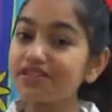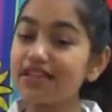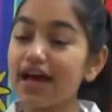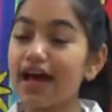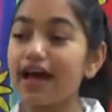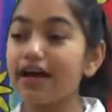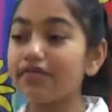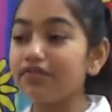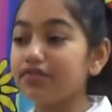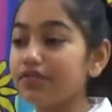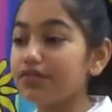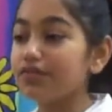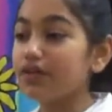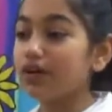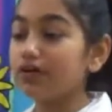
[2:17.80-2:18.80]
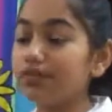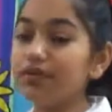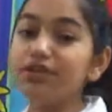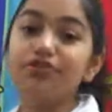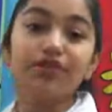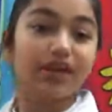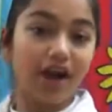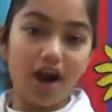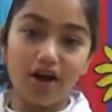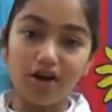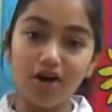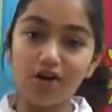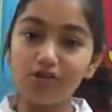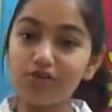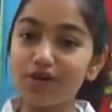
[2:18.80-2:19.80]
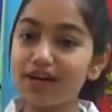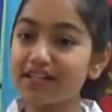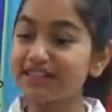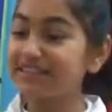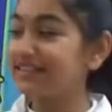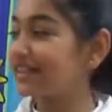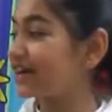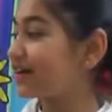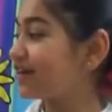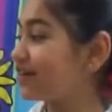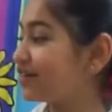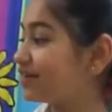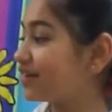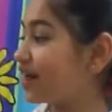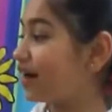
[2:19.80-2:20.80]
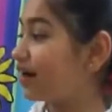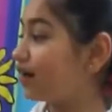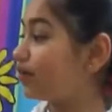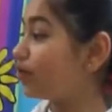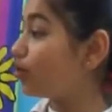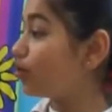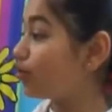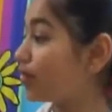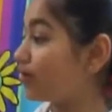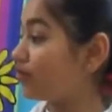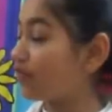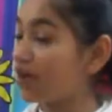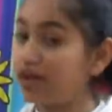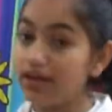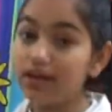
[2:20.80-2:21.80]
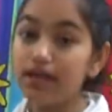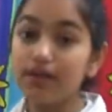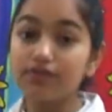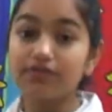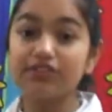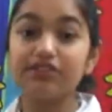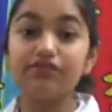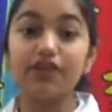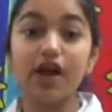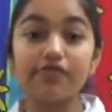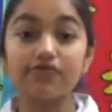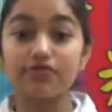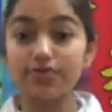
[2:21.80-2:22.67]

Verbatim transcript: bed. We will be doing our homework, so yeah. Oh, but wait, first we have to